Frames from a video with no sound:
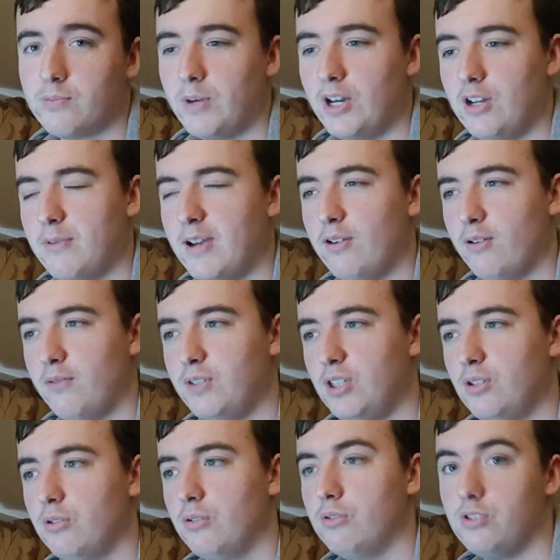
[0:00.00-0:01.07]
your Spider-Man
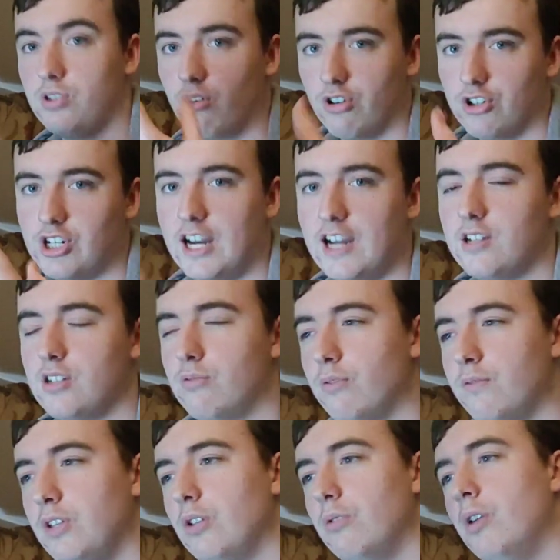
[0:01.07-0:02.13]
reviews, your Uncharted
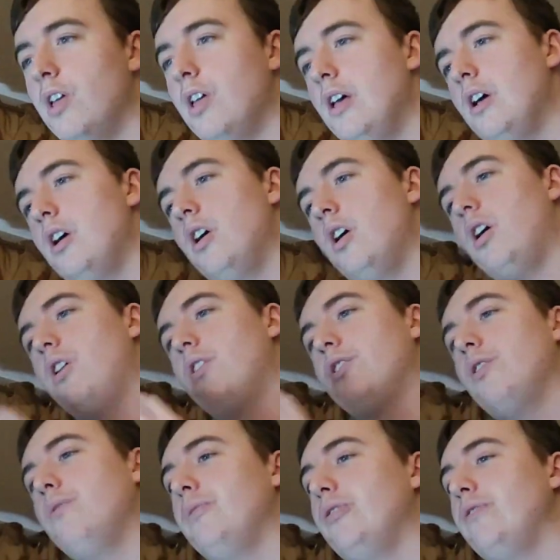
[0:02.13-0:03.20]
review.
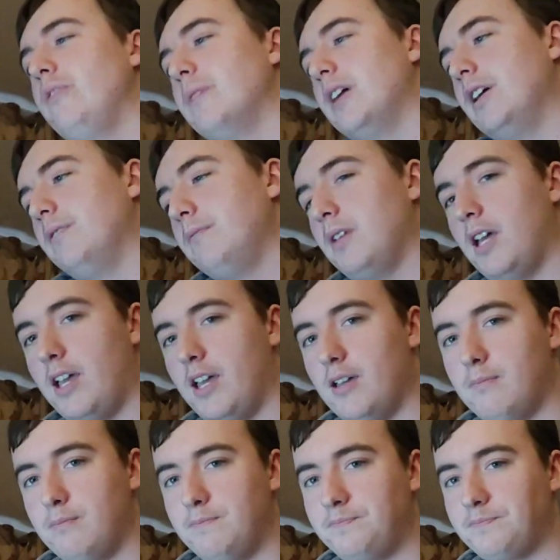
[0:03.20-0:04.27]
Although, Movie Man,
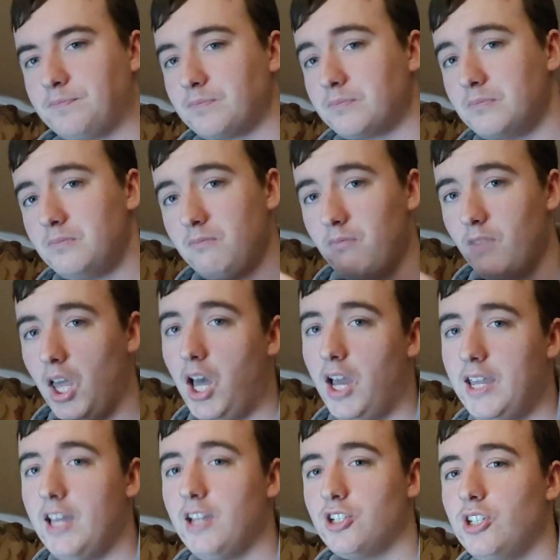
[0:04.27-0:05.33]

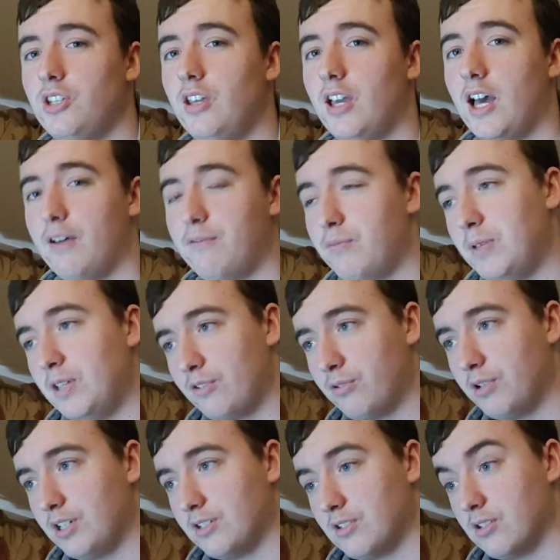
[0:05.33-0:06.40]
I actually have a bit of
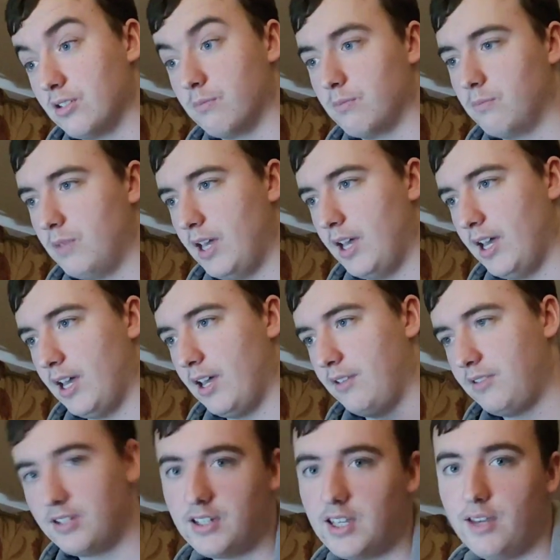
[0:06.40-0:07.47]
criticism
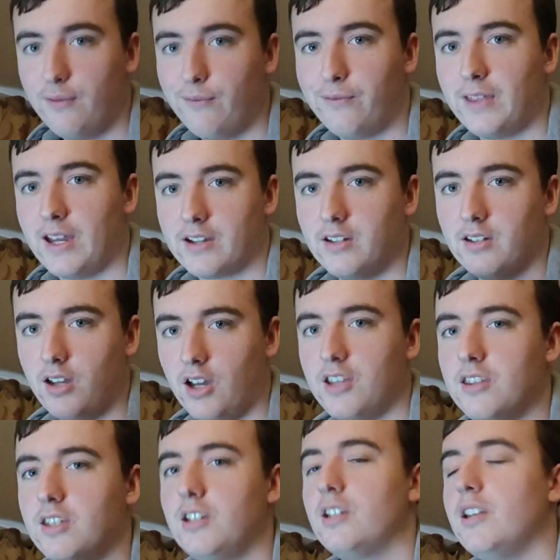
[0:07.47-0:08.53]
to give that
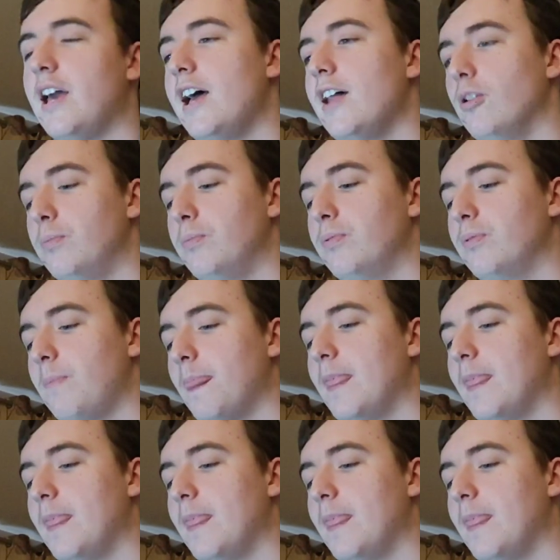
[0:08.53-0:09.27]
I think can help